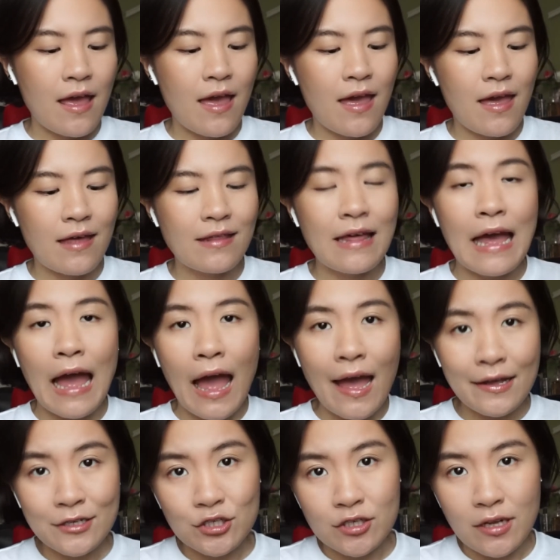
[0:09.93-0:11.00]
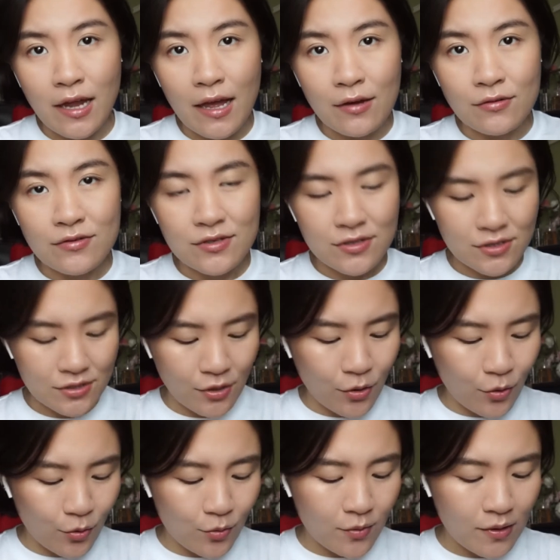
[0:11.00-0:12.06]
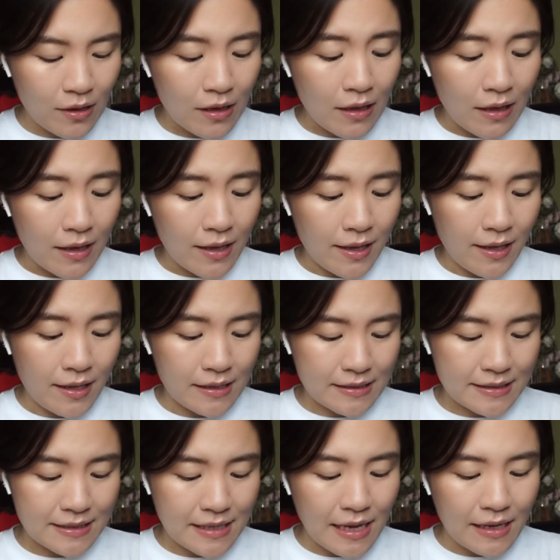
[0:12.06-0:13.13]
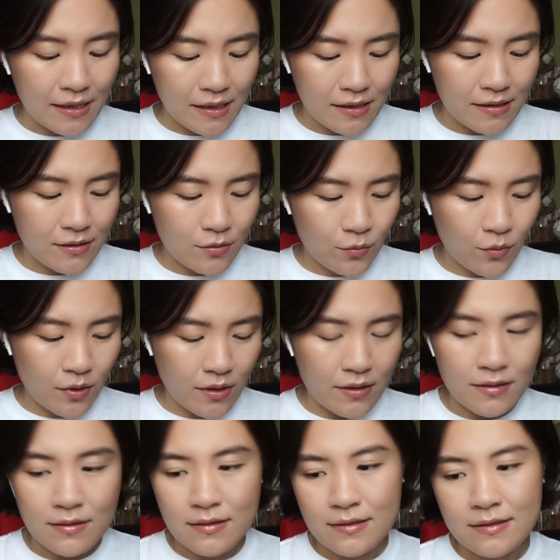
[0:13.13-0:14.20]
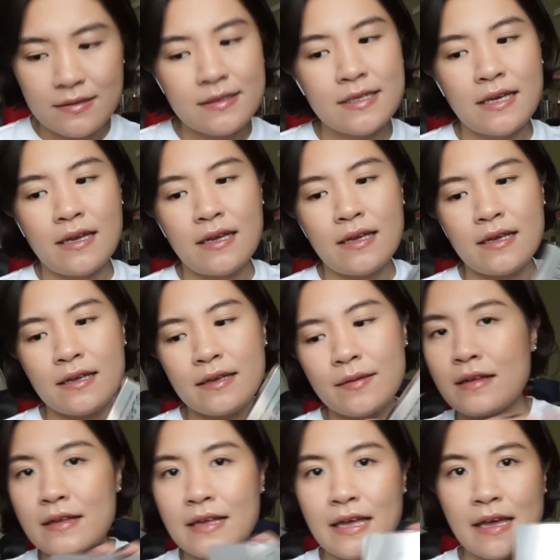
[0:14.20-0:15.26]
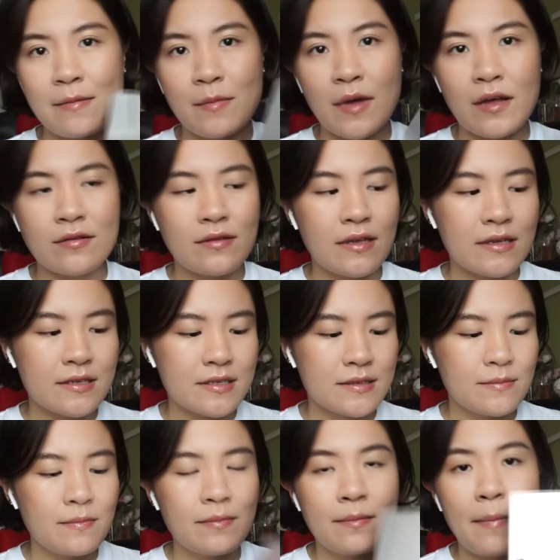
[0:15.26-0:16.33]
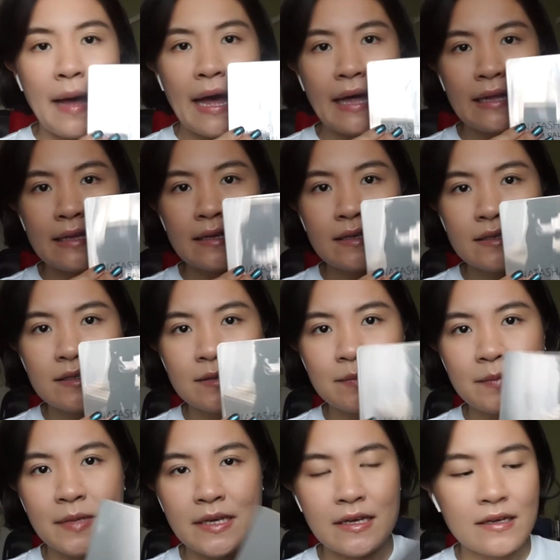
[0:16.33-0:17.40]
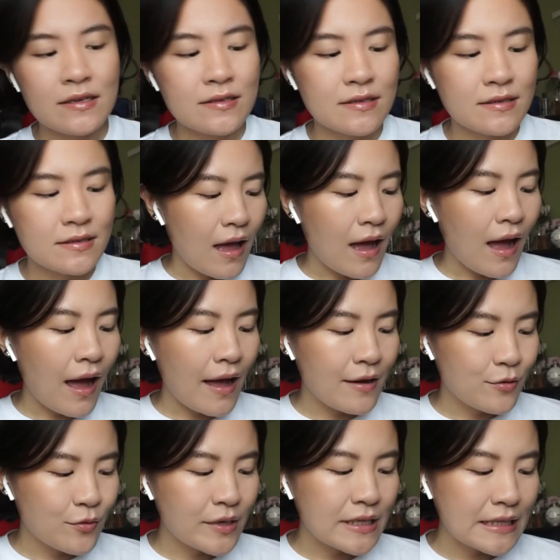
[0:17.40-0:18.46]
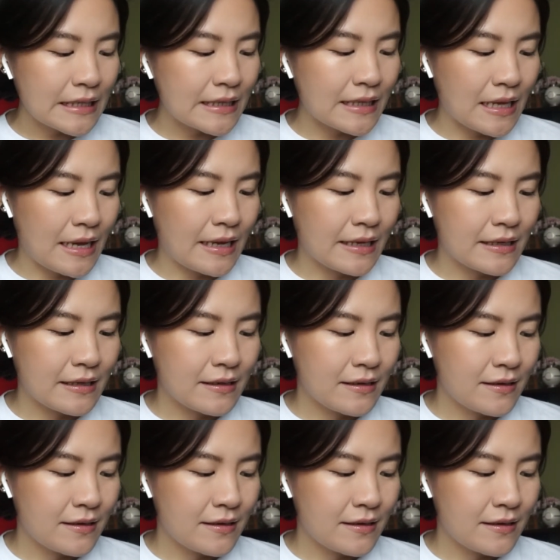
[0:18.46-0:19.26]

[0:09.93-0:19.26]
And actually, I was so excited when they came out this palette because I really like